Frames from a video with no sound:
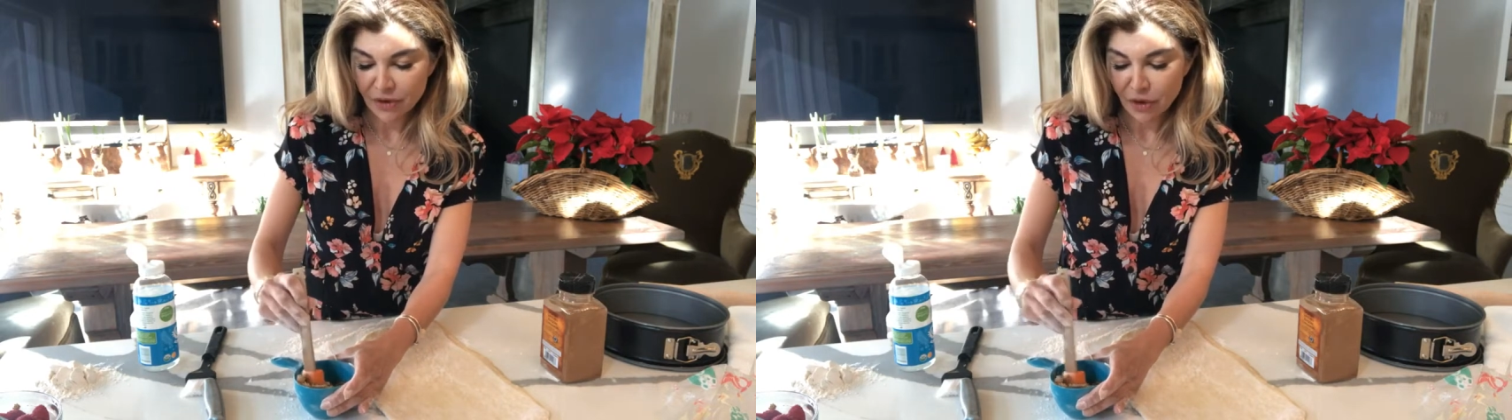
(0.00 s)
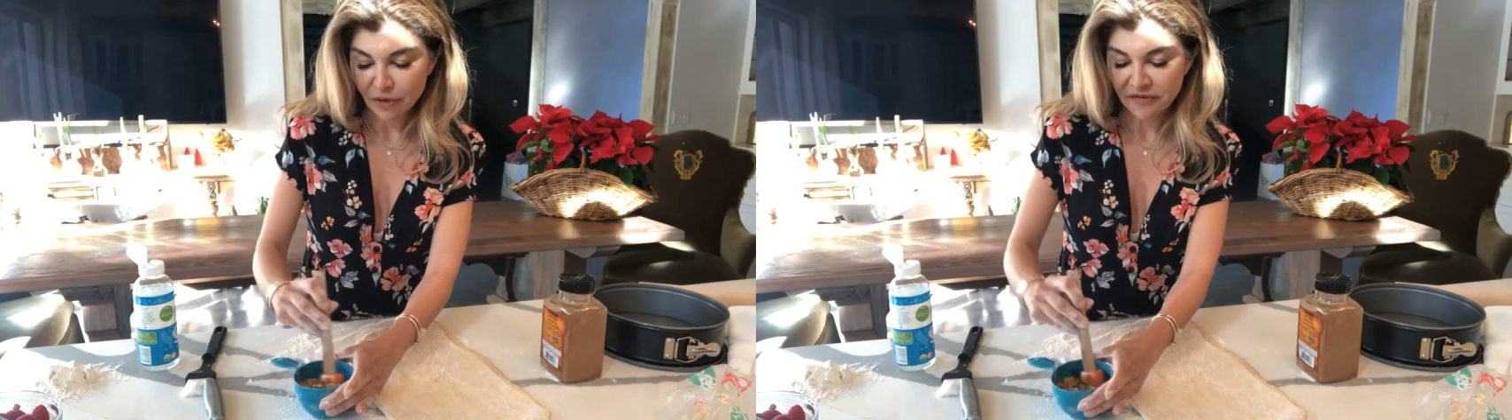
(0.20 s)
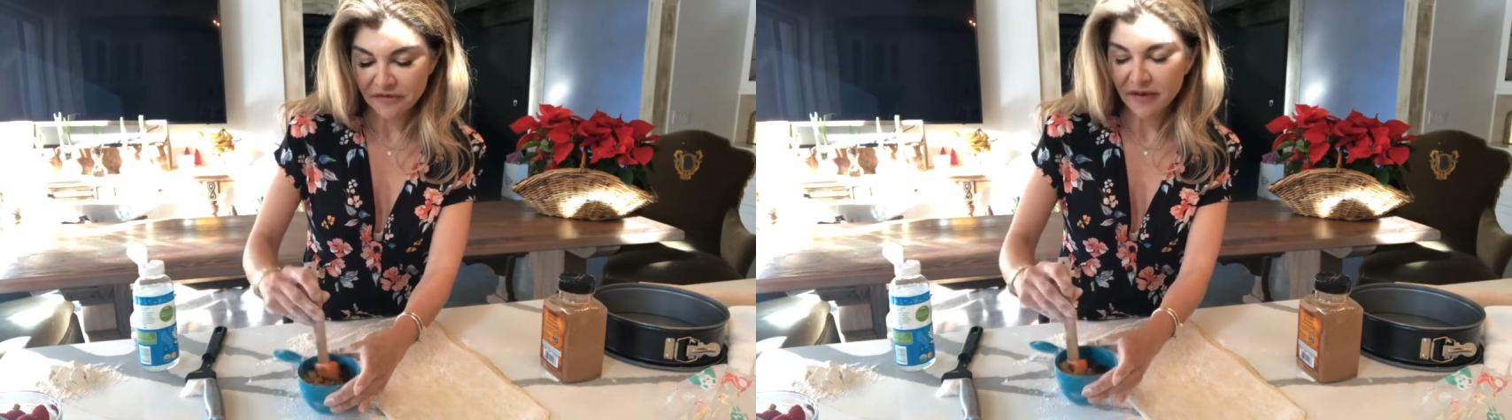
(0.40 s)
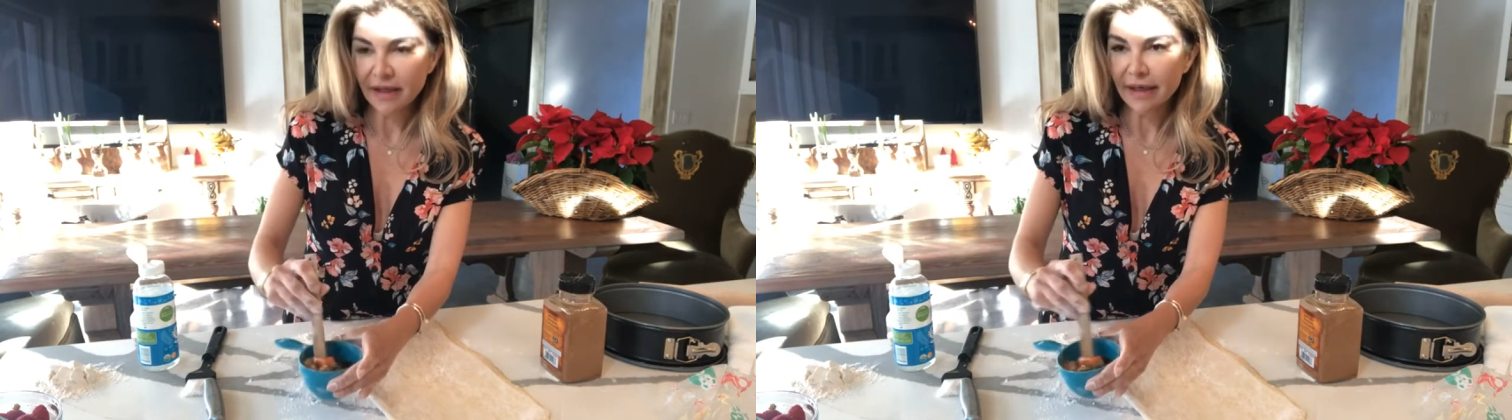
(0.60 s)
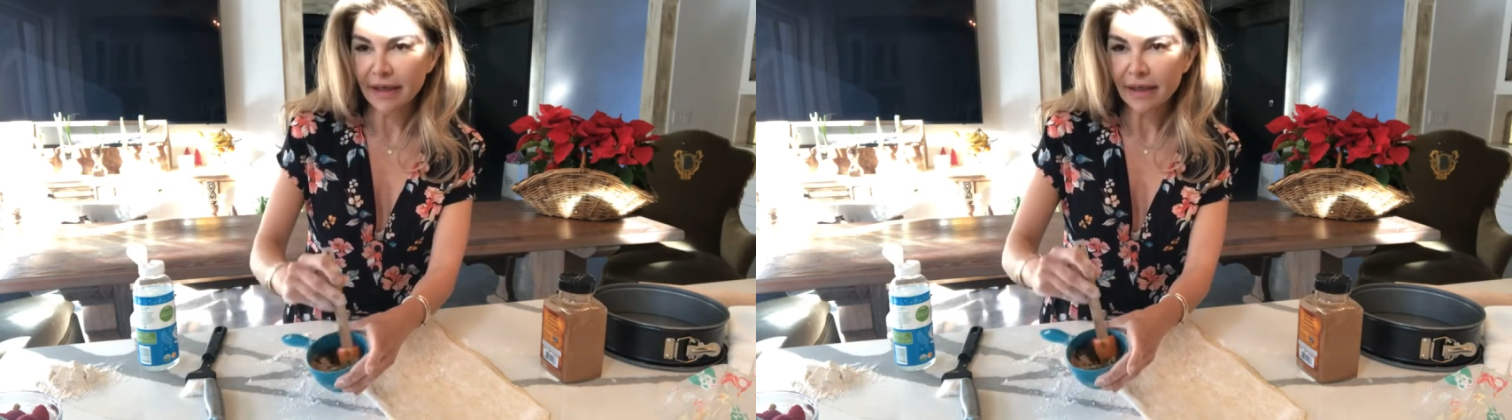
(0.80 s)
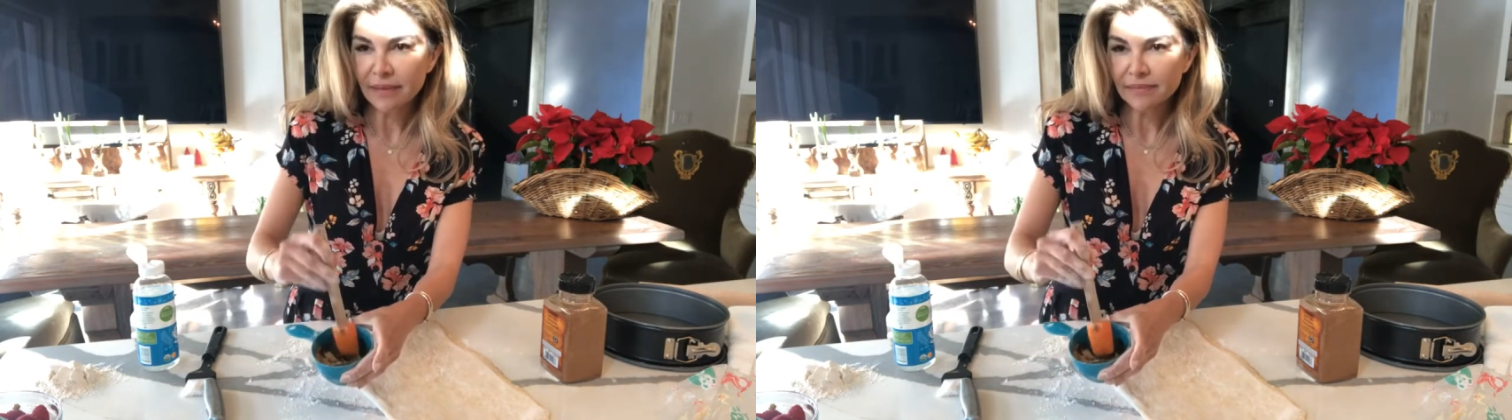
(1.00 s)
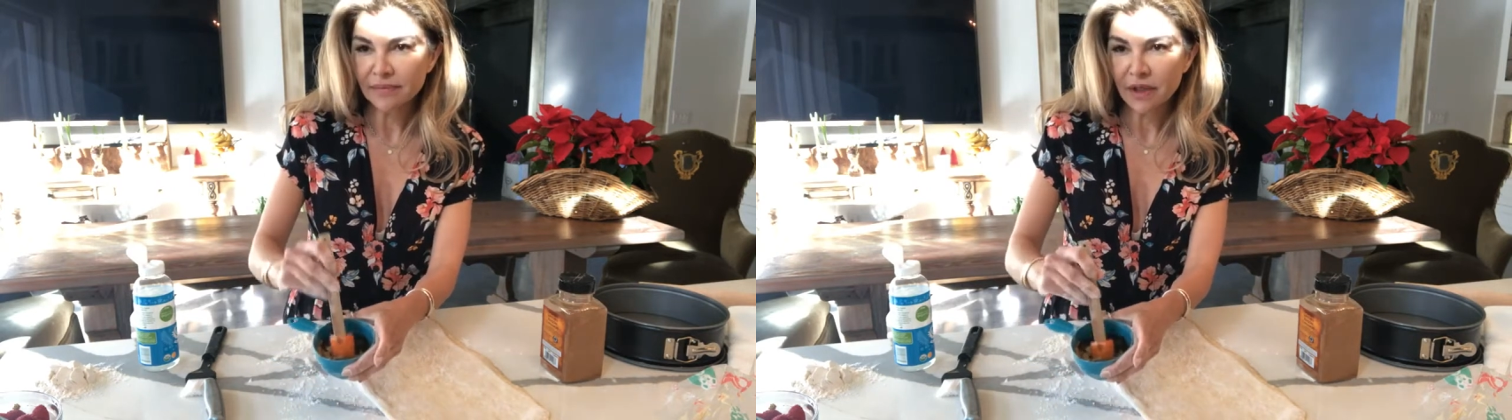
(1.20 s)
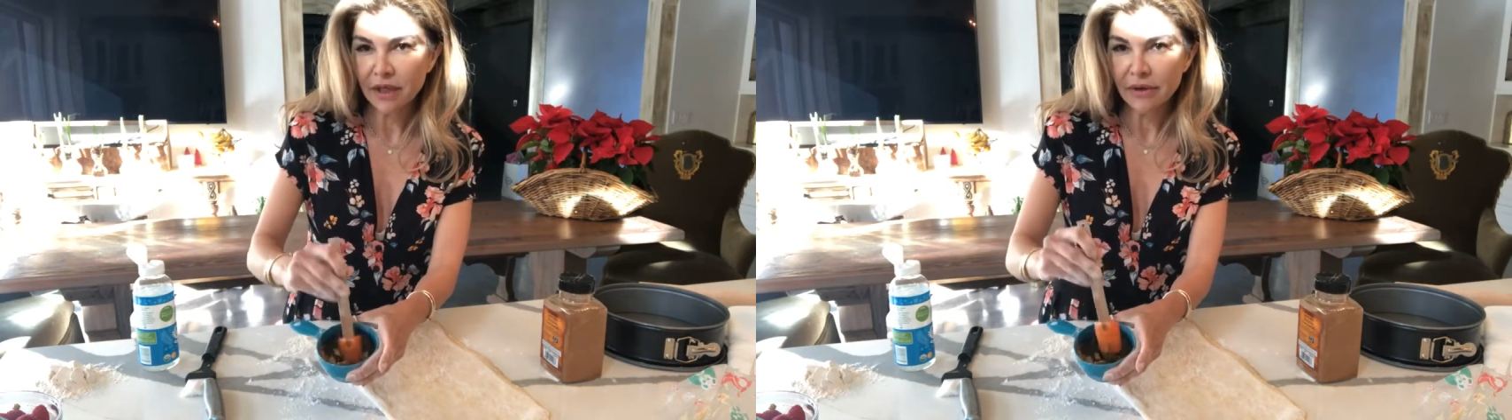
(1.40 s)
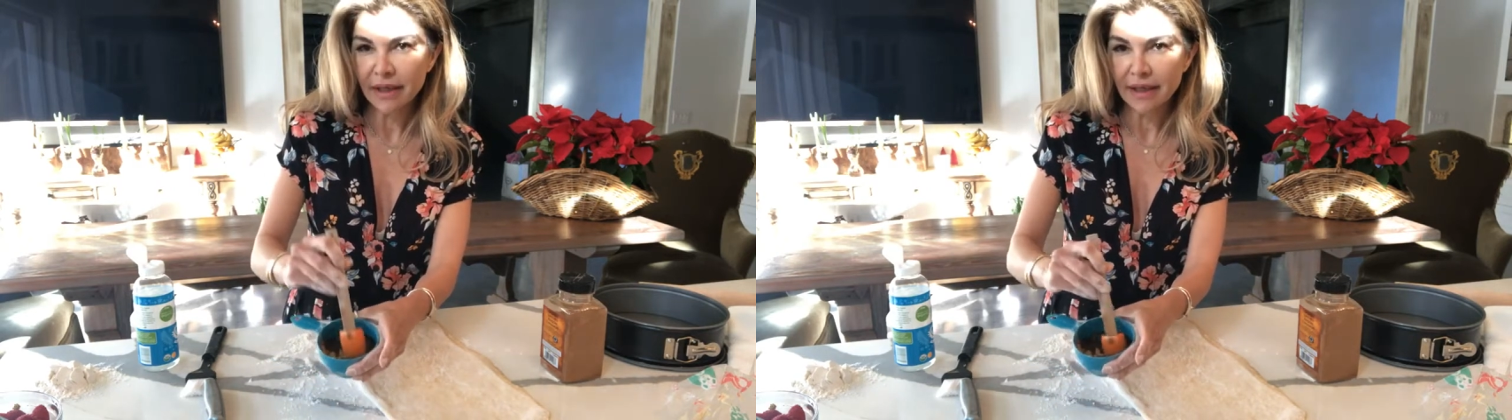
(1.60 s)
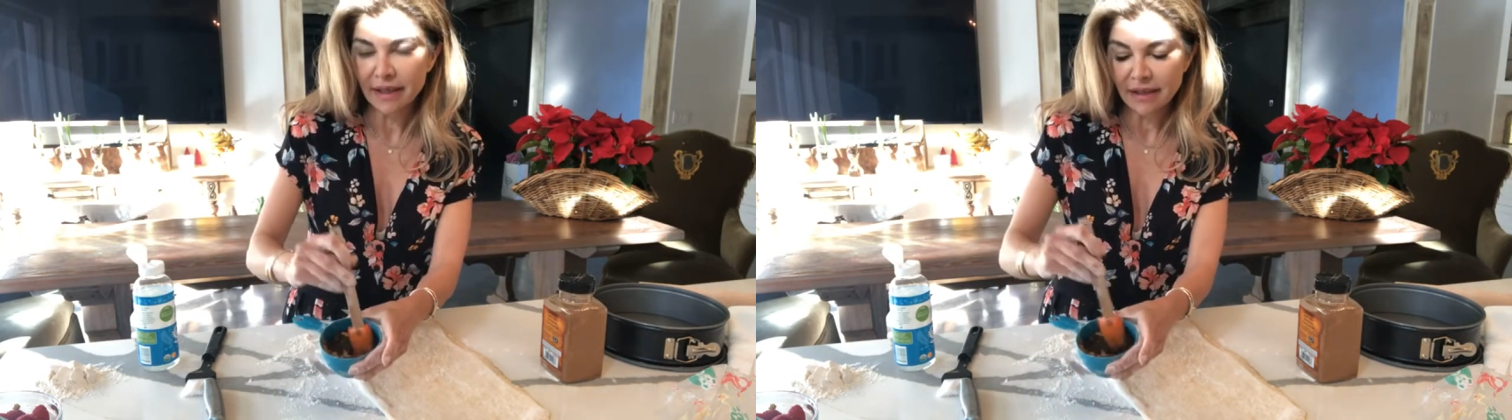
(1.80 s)
your filling. Here it
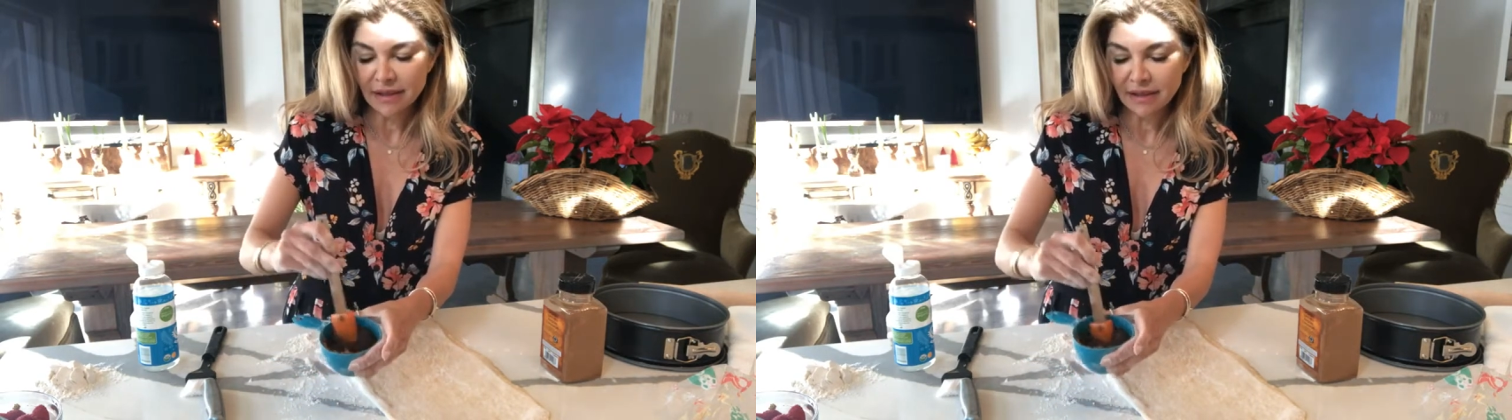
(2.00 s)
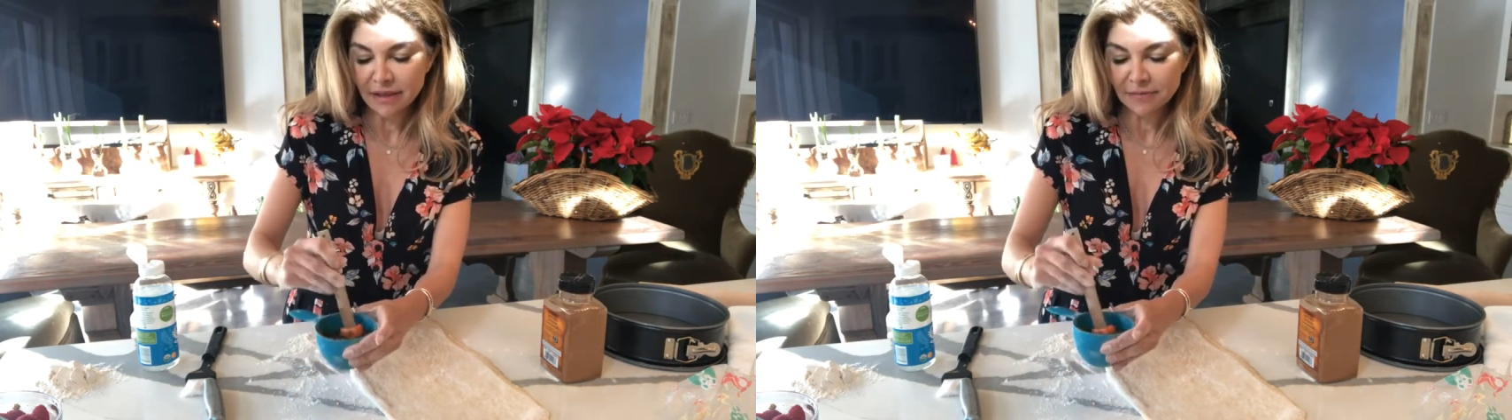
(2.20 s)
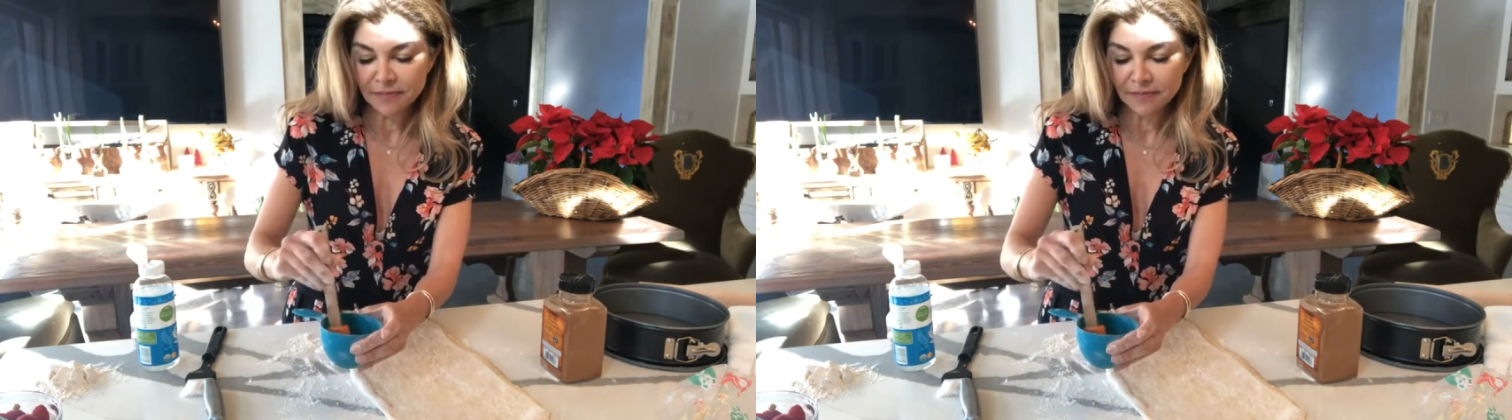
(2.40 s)
is.